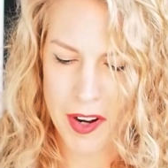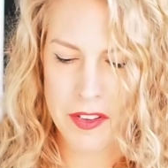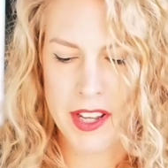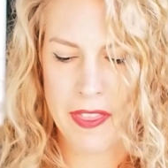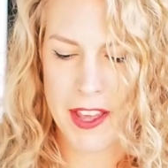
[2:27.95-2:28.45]
or
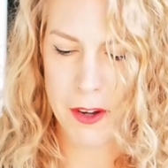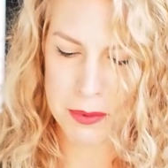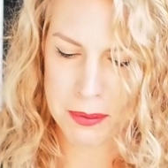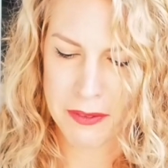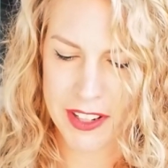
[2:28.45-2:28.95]
the other
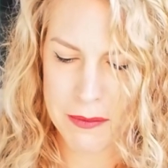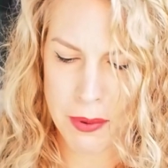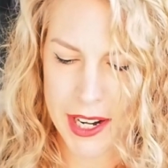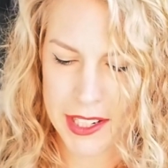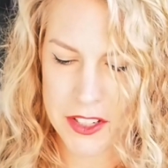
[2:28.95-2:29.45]
helps prevent
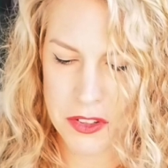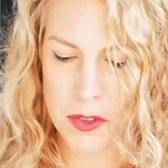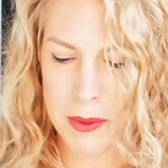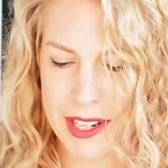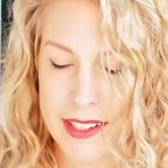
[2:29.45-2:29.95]
breakage or
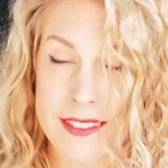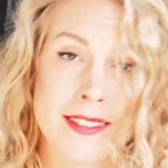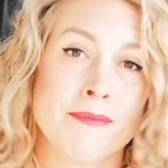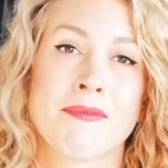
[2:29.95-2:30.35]
split ends.